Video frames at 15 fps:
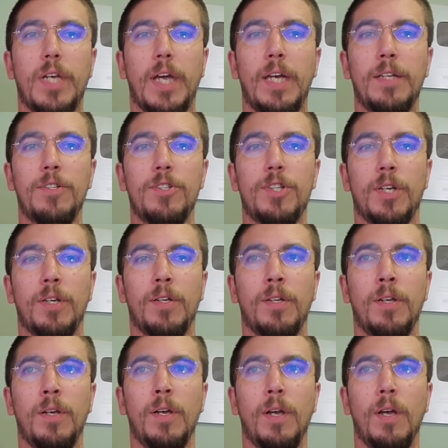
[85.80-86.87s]

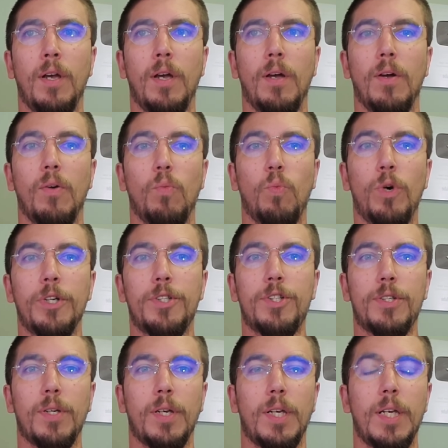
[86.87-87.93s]
engine,
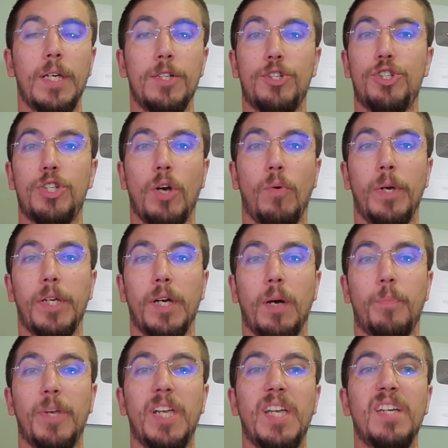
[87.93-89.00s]
which is showing
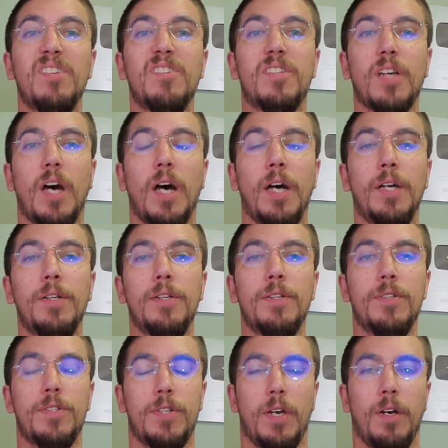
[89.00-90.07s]
up in
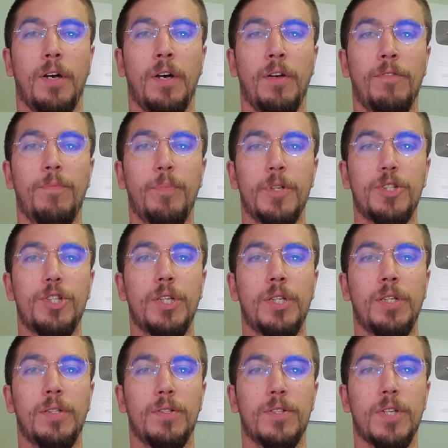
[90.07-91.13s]
tons of
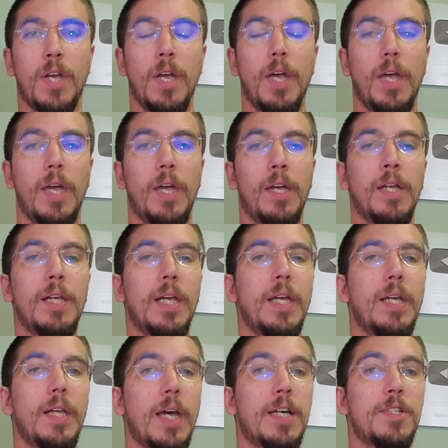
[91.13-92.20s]
machines. And
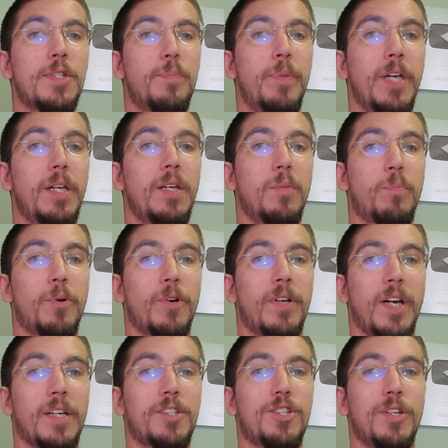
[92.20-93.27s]
it has been in
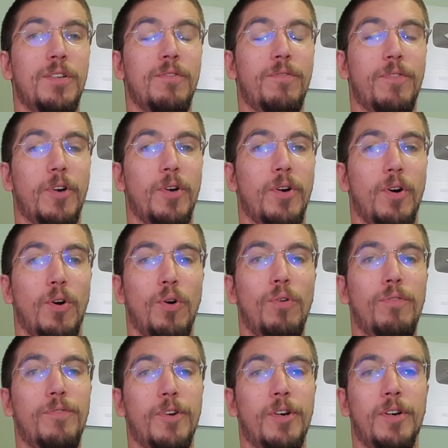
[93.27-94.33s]
production for
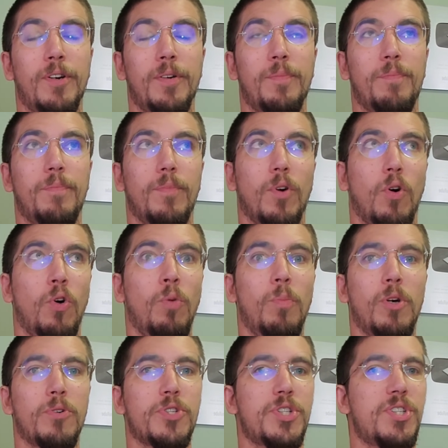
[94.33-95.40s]
over
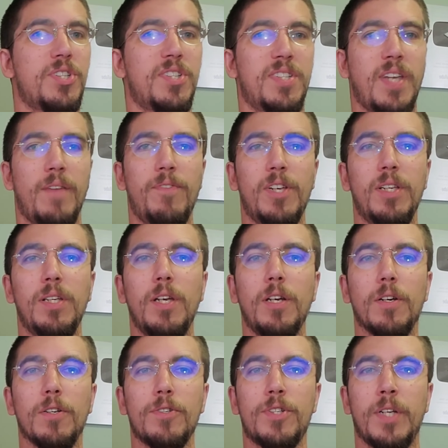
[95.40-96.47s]
almost 7
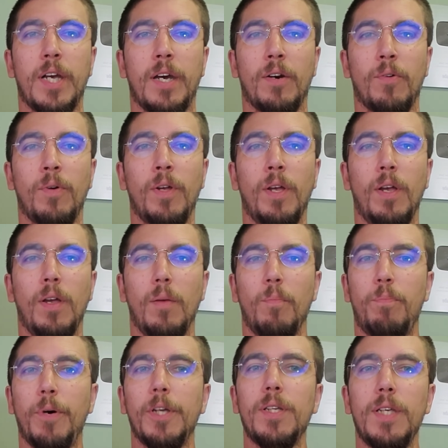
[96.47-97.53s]
years now.
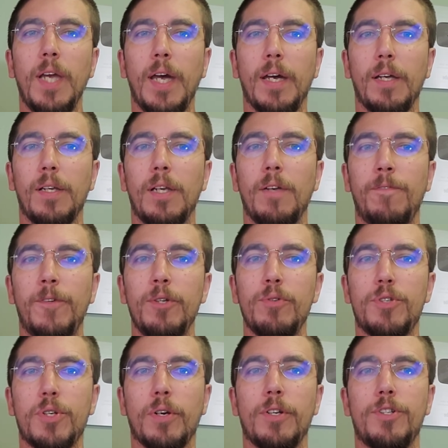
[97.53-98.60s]
But yet, if
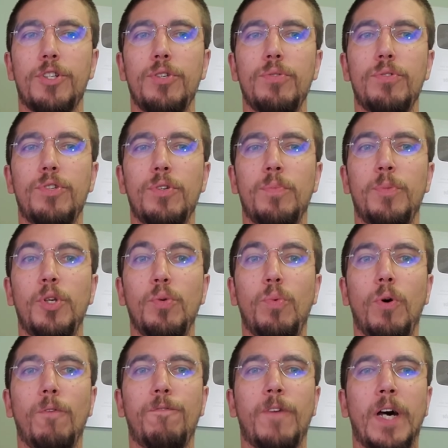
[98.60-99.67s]
you search YouTube, you
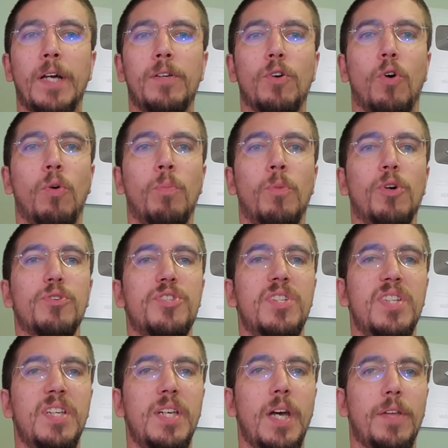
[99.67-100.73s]
will find almost
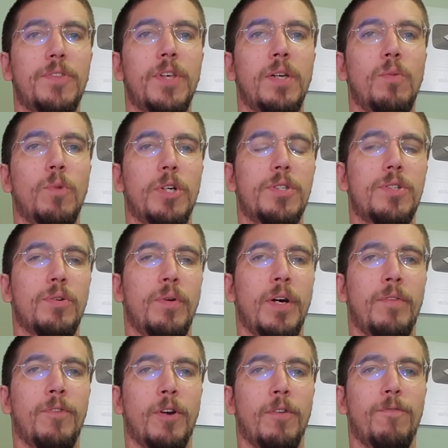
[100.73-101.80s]
nothing
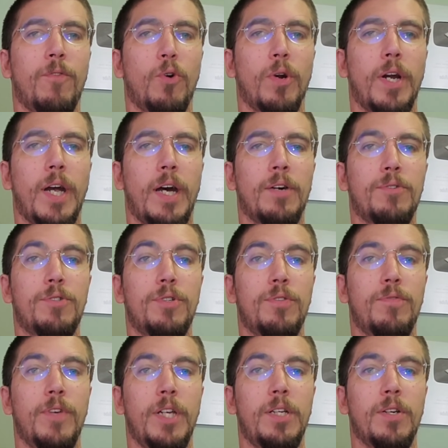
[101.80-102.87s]
whatsoever for
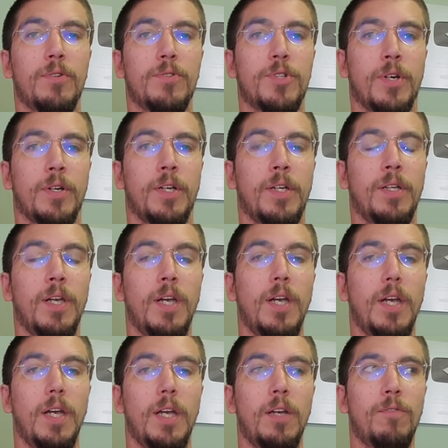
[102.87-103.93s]
how-to videos on it.
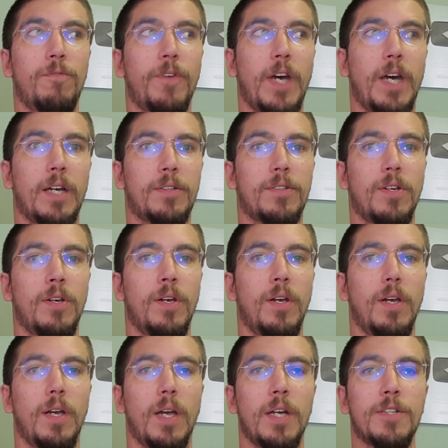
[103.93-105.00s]
In fact,
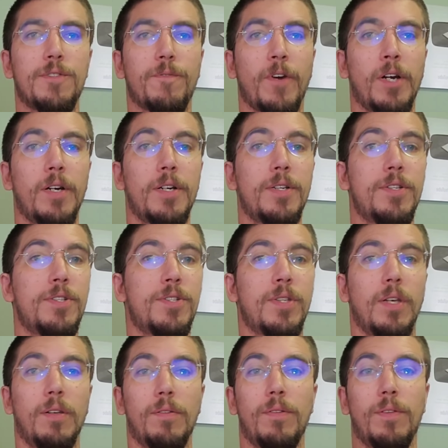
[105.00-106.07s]
as far
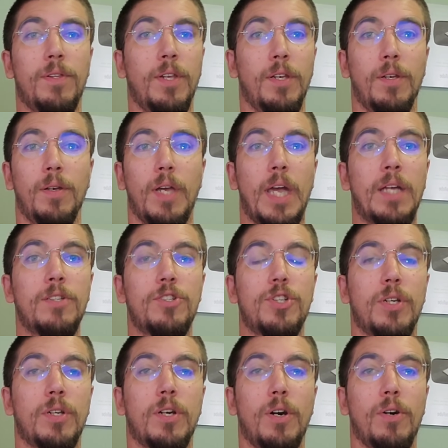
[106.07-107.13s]
as the
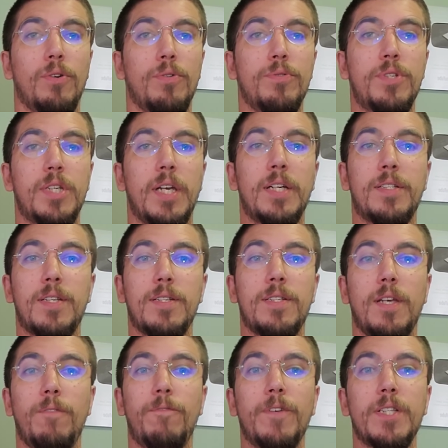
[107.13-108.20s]
engine goes, it's
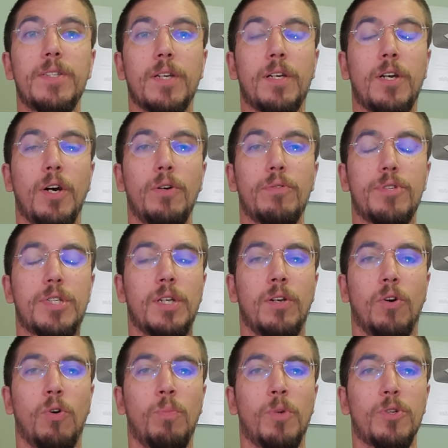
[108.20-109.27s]
as if it's a ghost and
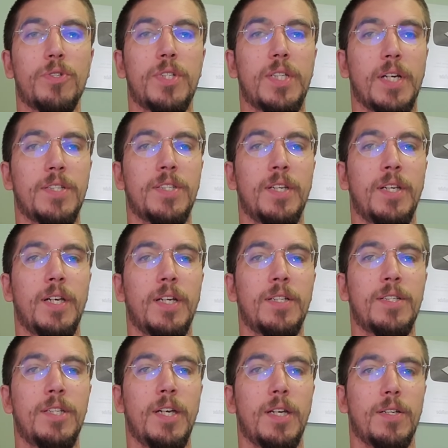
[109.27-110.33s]
almost doesn't
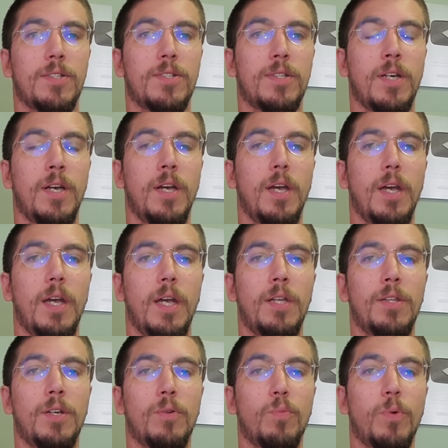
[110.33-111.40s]
exist.
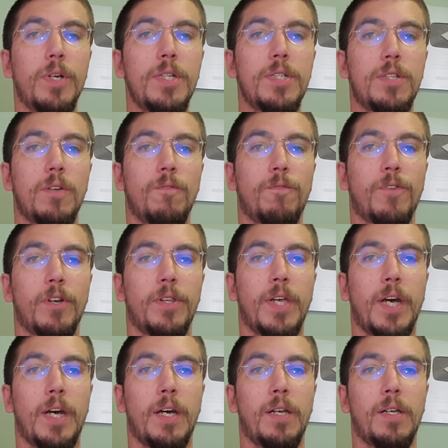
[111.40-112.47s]
And the reason for
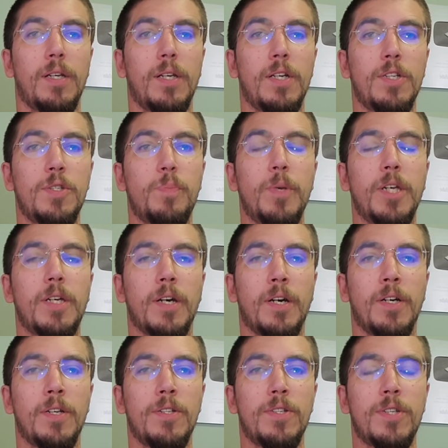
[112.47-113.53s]
that is
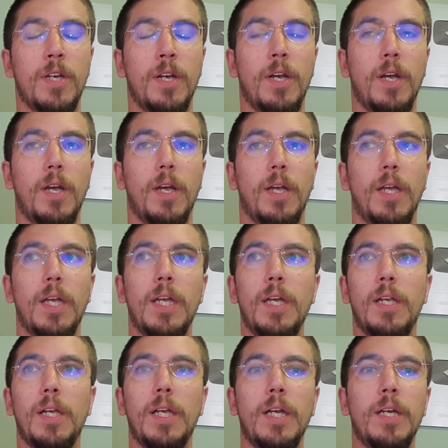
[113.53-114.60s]
because
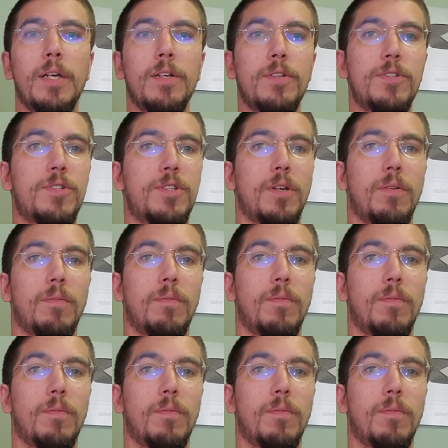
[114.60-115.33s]
it is